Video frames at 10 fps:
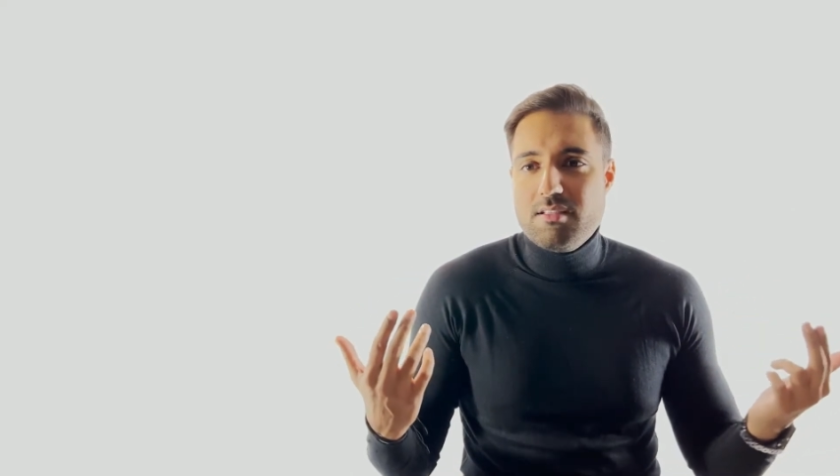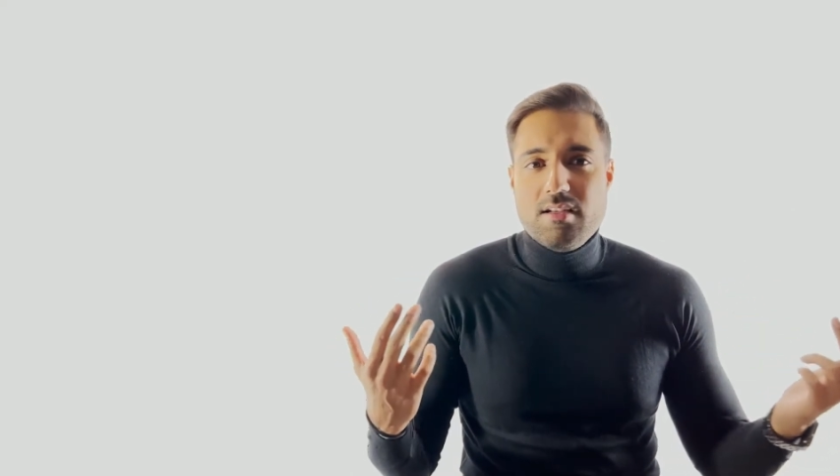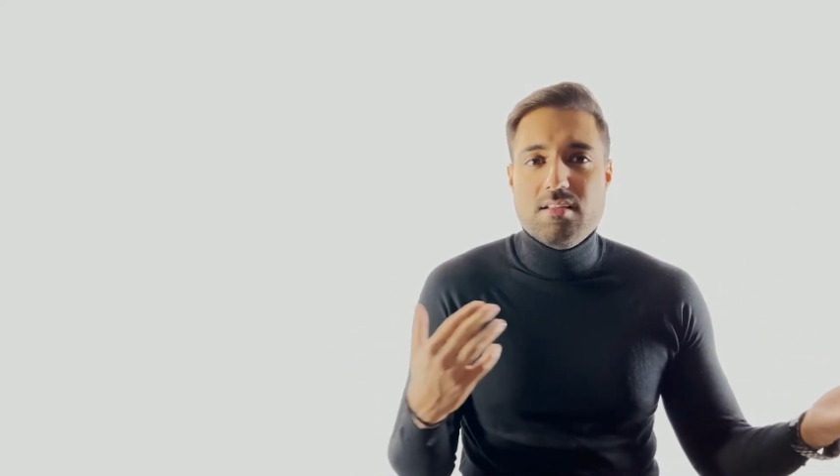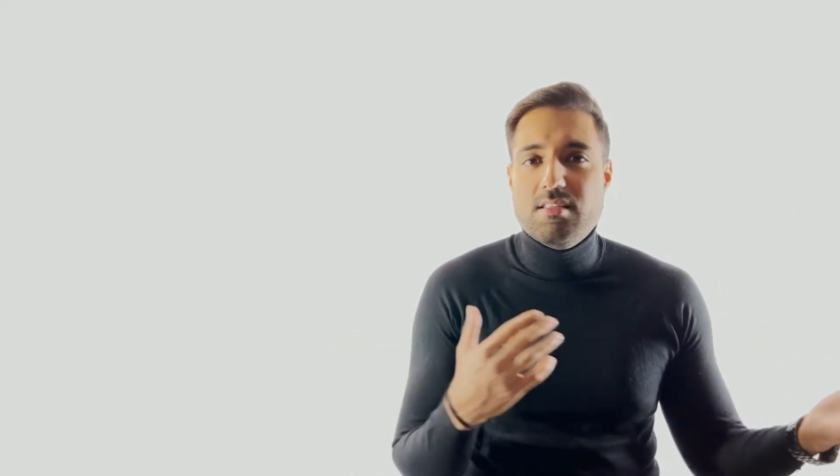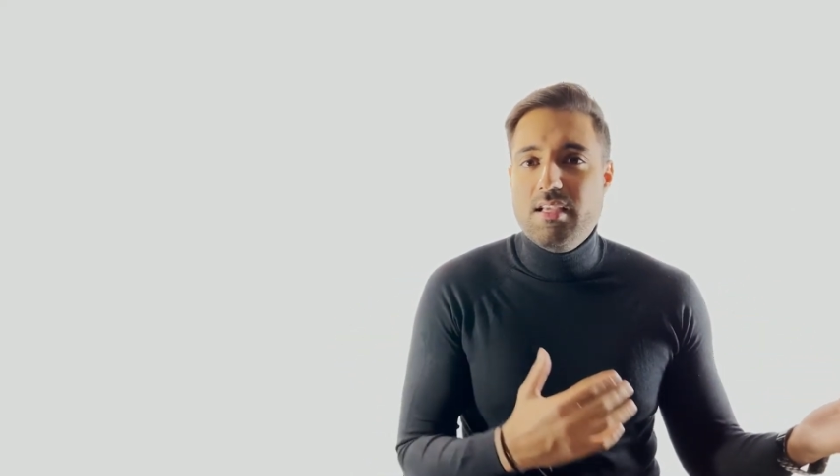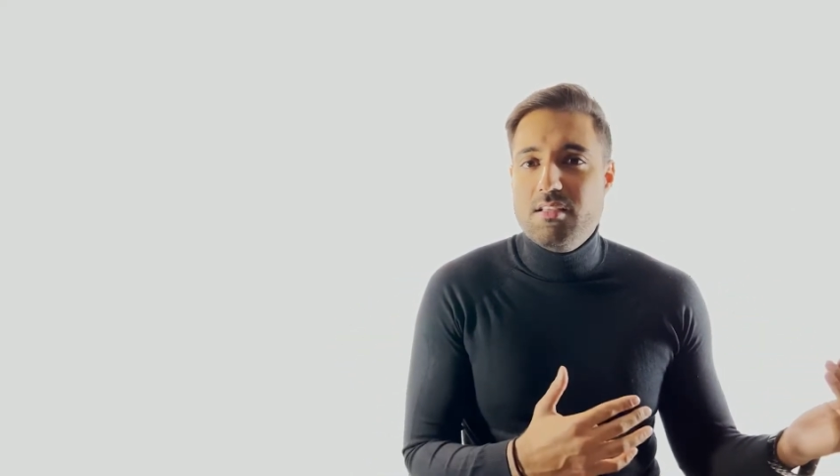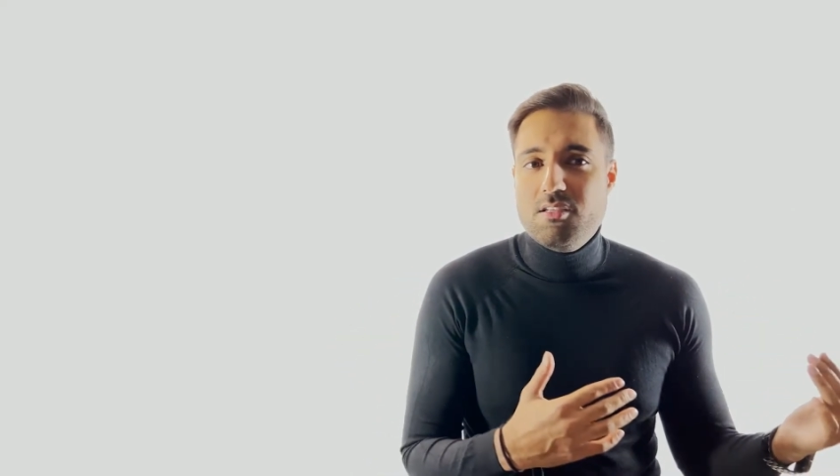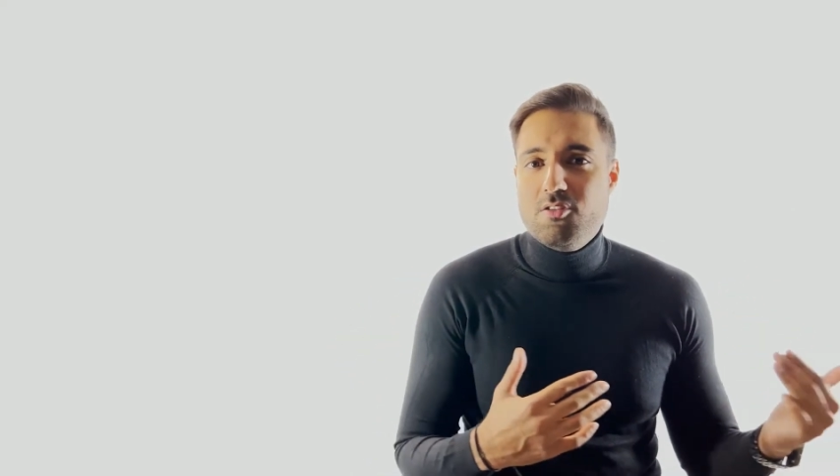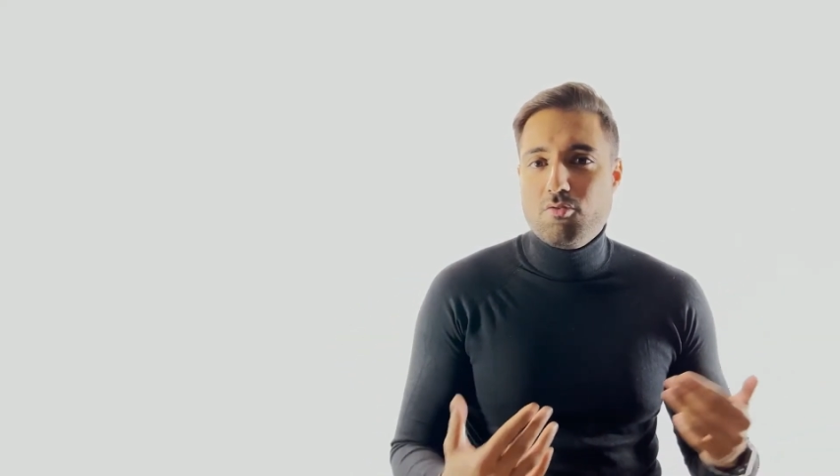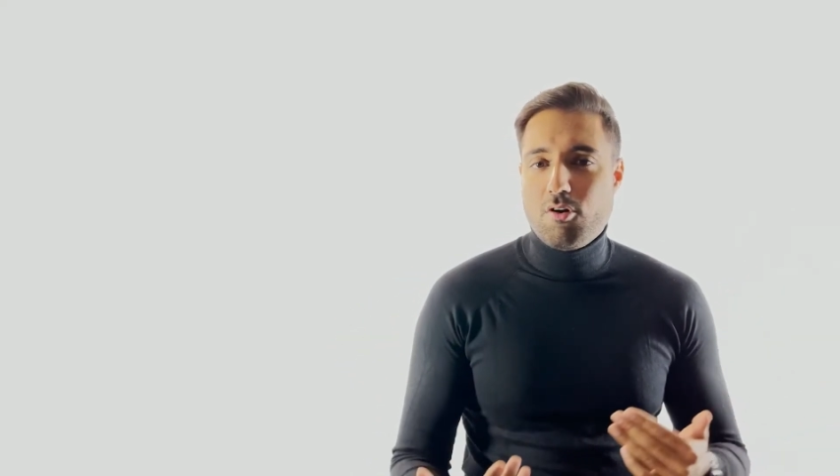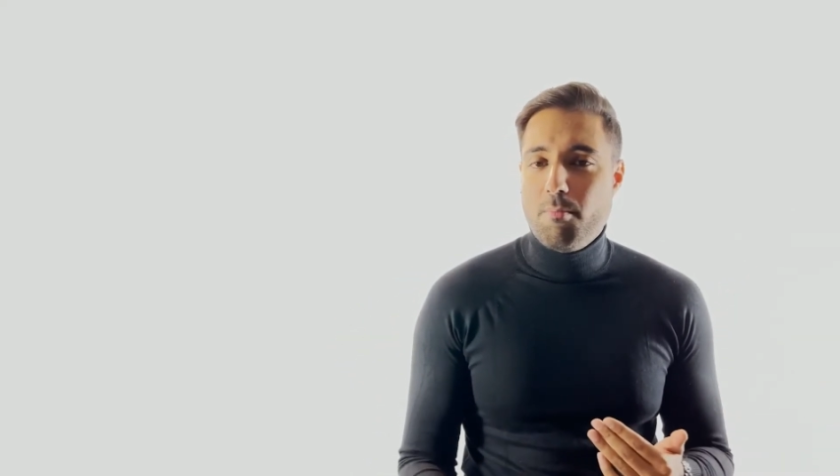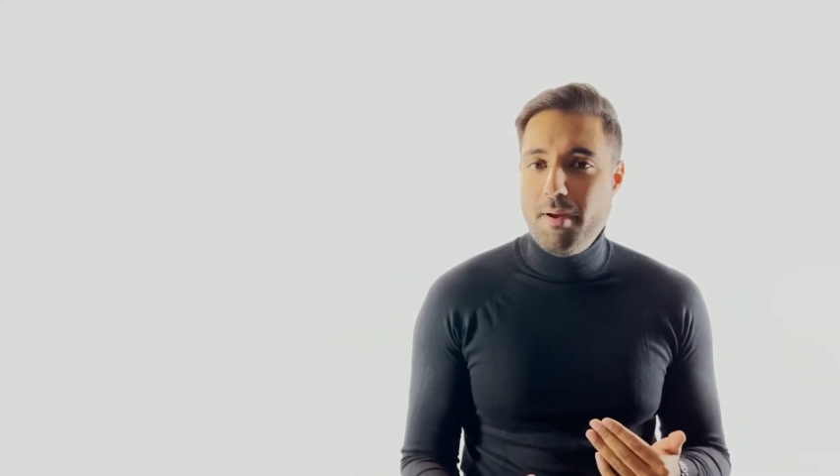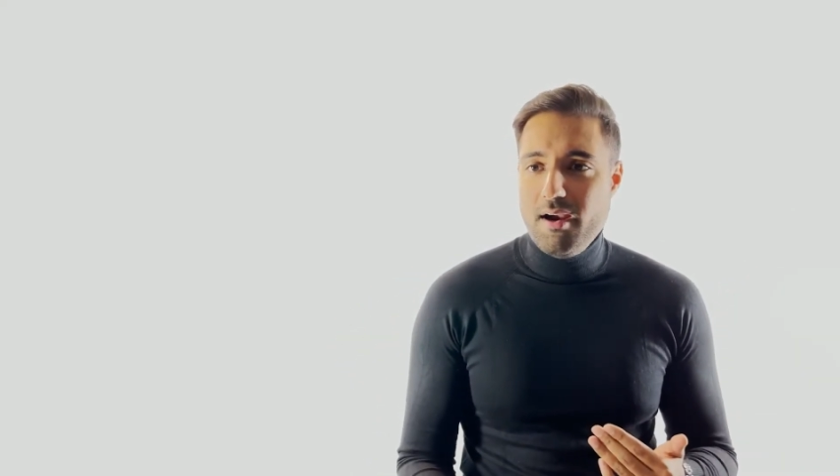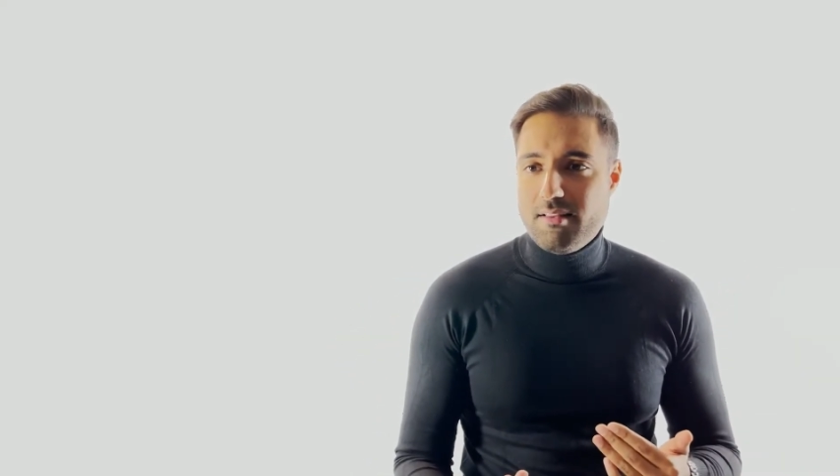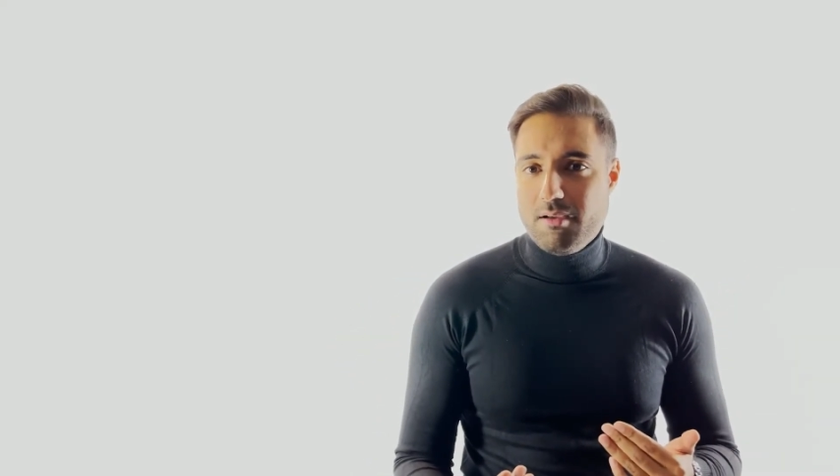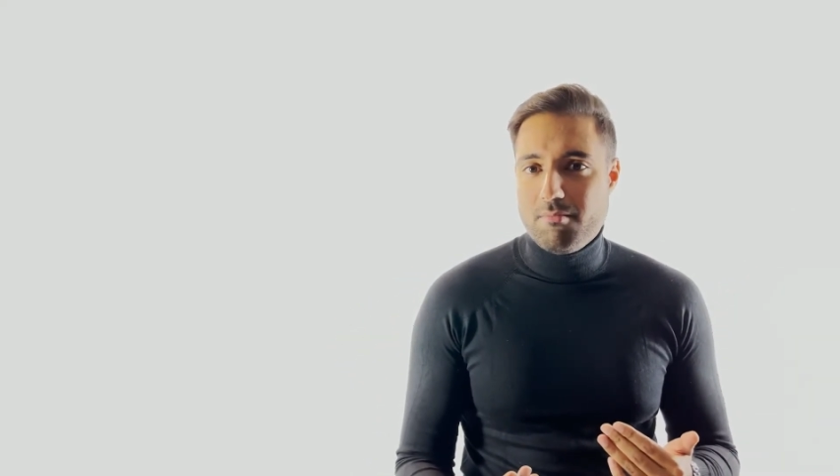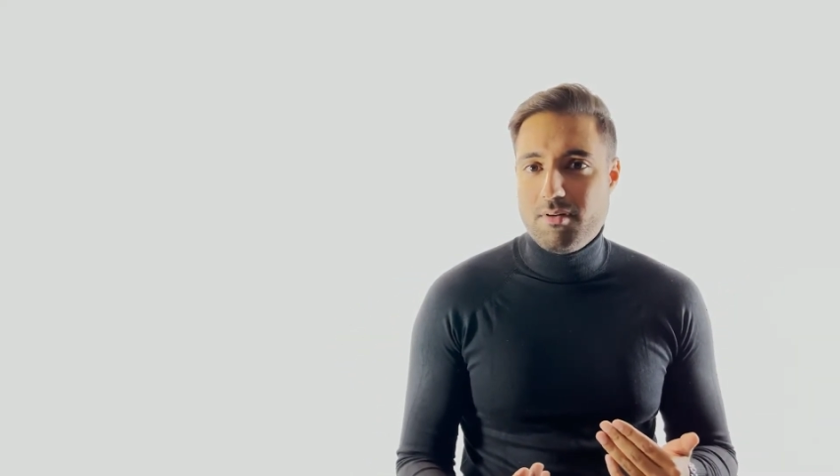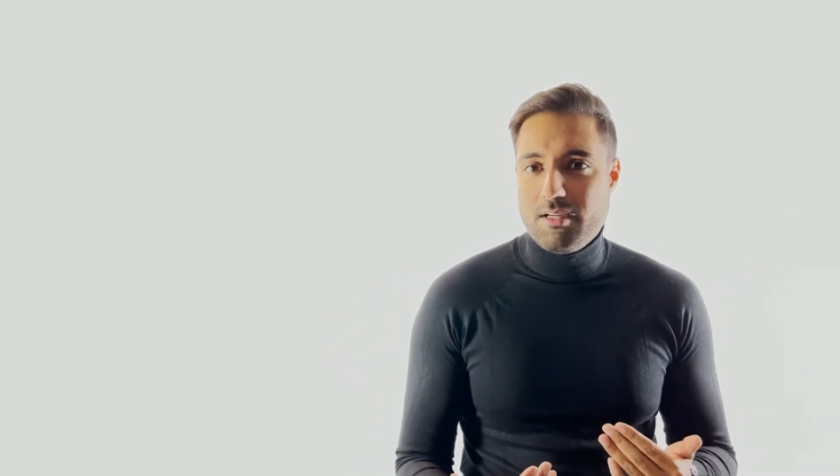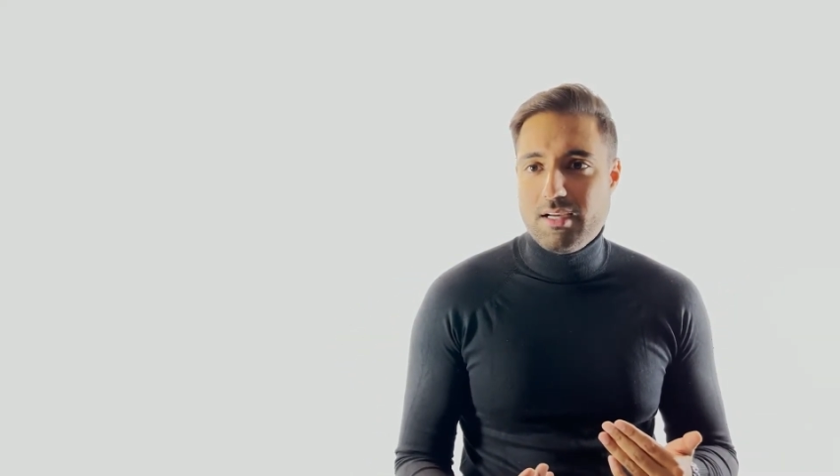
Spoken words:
it is easy to compare them.